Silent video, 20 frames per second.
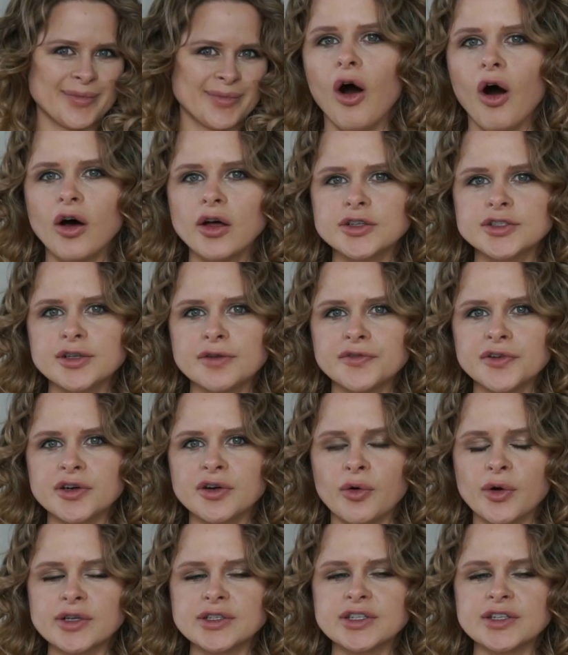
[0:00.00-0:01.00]
Also, if you're
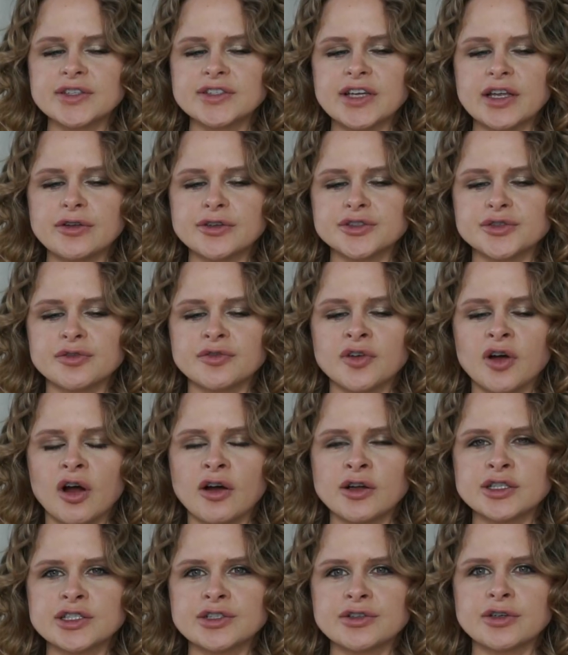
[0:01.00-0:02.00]
going to the Taylor Swift
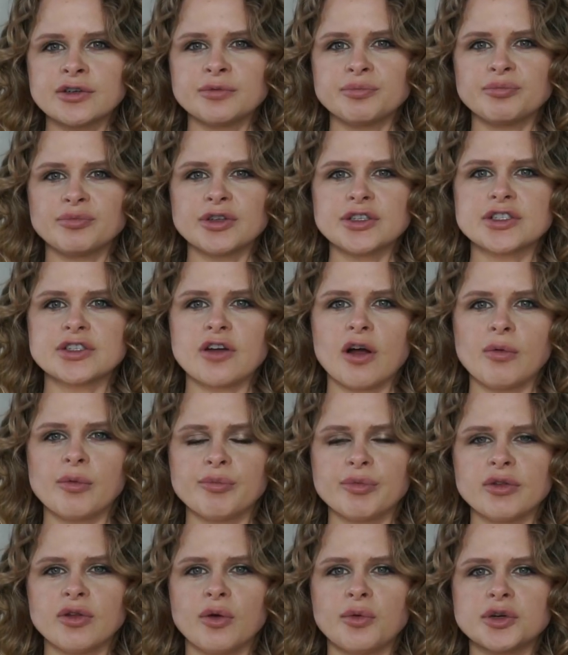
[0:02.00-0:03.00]
concert, please comment
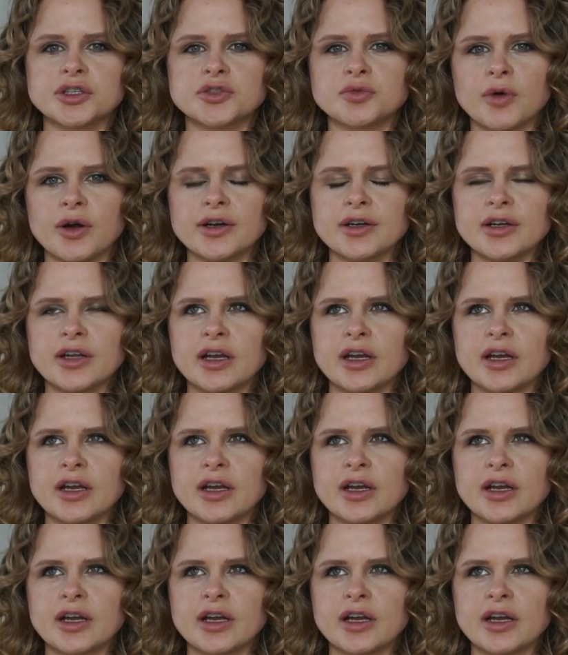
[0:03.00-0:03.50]
below which one.